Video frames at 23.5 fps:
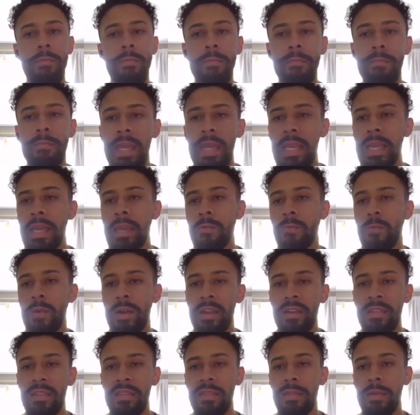meeting
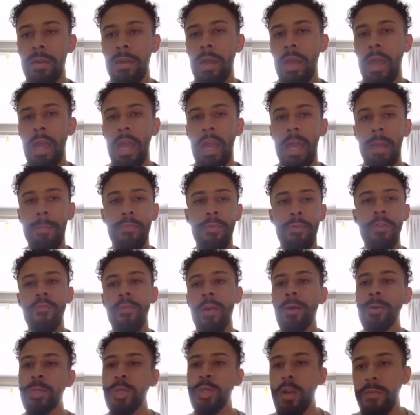with a
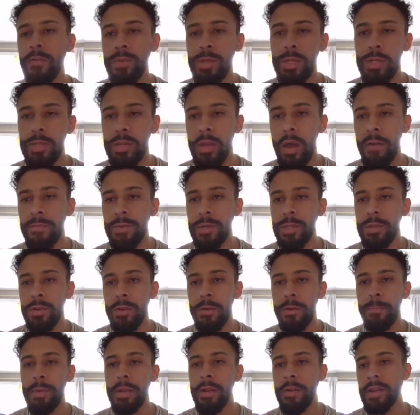pretrial services
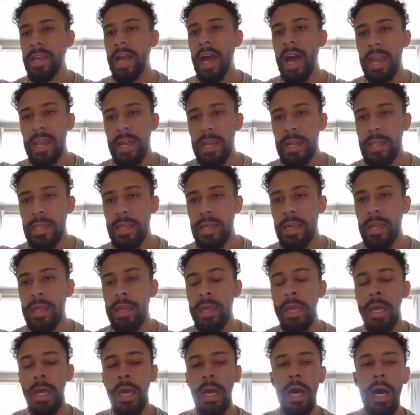officer periodically,
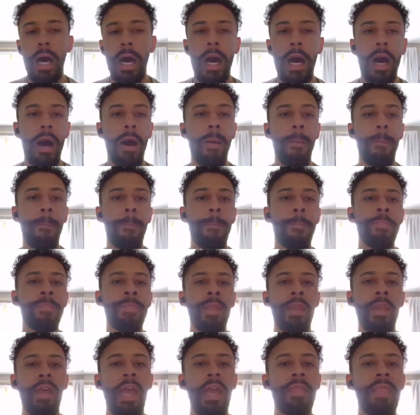and
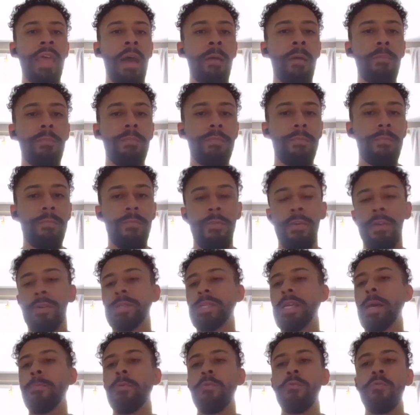that, for
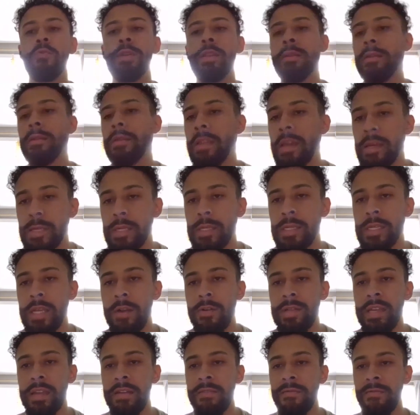example, wouldn't
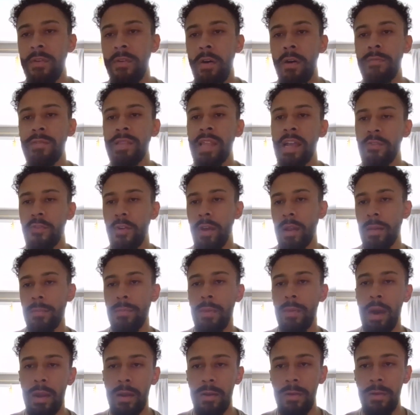necessarily involve electronic
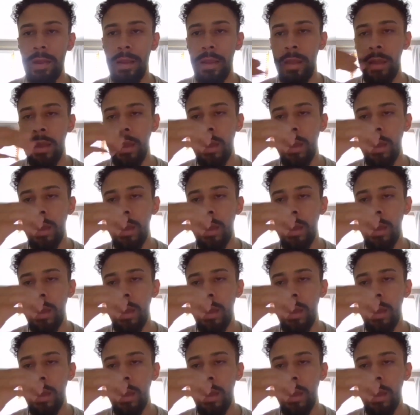monitoring.